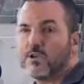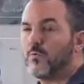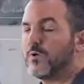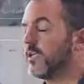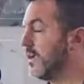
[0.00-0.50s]

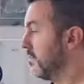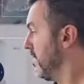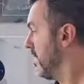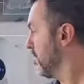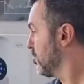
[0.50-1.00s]
we
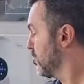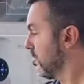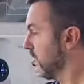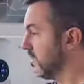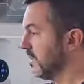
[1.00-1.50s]
can make
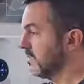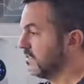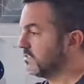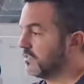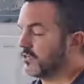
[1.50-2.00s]
sure that
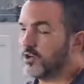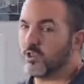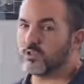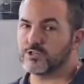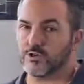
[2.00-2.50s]
this
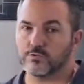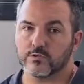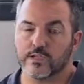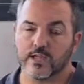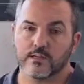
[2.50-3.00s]
technology
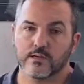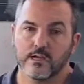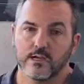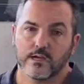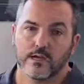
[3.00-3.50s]
altogether
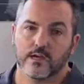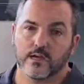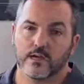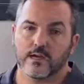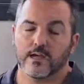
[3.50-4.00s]

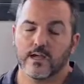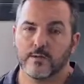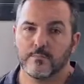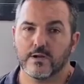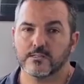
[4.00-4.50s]

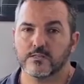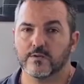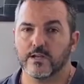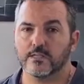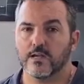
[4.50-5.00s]
help us
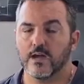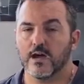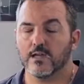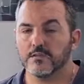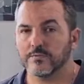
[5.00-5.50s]
create
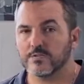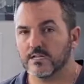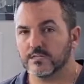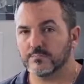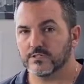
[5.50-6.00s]

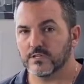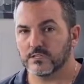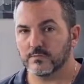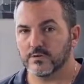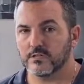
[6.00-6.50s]
100%
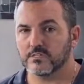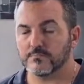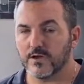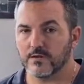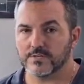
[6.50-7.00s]
predictable
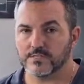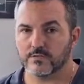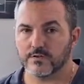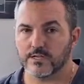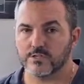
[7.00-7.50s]
smile
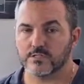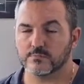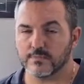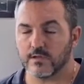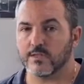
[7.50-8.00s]

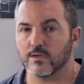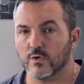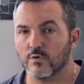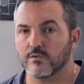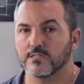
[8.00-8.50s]
restorations, smile
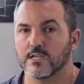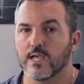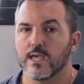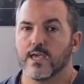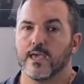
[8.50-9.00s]
makeovers,
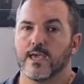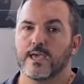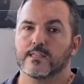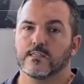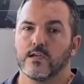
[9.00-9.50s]

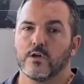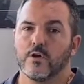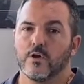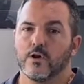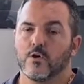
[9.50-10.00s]
and
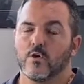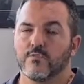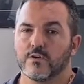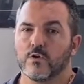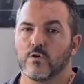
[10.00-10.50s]

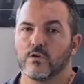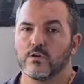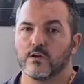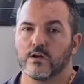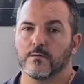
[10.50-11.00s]
overall
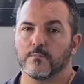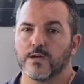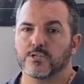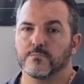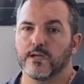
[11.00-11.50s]

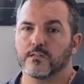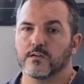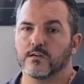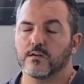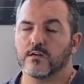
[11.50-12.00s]
much better